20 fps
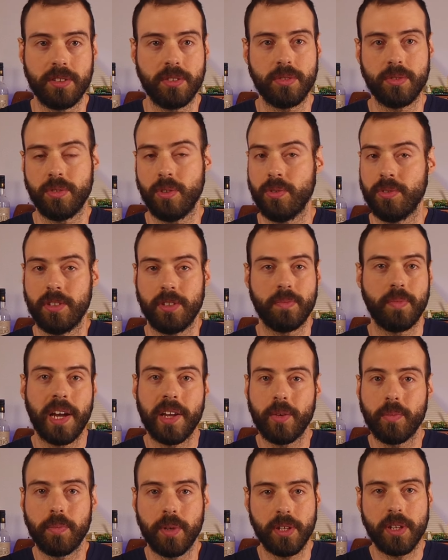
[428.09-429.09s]
you don't need my
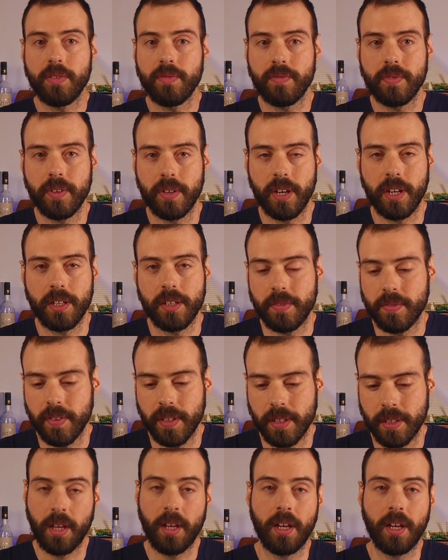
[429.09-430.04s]
opinion for anything.